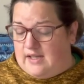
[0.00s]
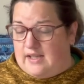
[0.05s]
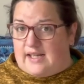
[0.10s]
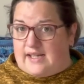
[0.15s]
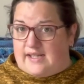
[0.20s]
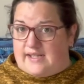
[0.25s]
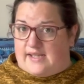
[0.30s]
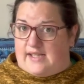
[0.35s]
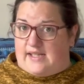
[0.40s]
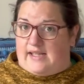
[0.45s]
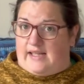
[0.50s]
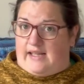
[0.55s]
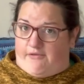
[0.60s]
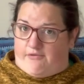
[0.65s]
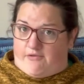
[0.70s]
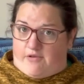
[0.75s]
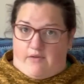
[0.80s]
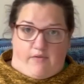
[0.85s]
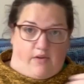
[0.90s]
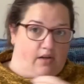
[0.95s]
That's the
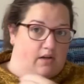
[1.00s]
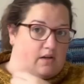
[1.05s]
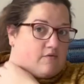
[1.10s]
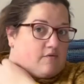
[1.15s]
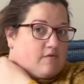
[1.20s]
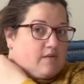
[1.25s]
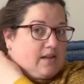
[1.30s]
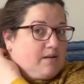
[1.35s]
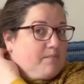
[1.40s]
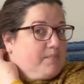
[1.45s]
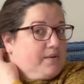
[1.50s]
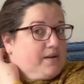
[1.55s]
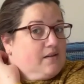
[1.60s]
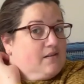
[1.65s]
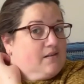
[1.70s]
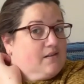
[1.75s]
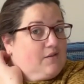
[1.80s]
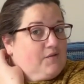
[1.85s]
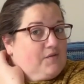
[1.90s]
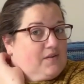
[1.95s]
leftover yarn for that,
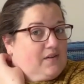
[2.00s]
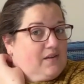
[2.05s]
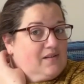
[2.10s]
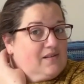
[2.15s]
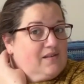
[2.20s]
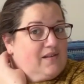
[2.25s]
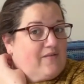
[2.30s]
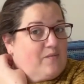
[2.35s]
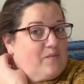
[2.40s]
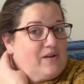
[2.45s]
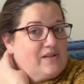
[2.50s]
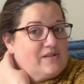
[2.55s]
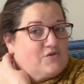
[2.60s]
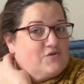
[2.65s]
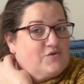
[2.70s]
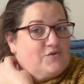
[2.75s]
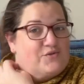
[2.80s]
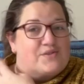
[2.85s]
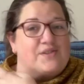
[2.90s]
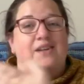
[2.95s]
because obviously Stephen West
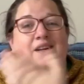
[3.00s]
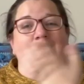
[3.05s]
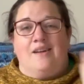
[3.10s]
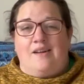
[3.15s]
shawls,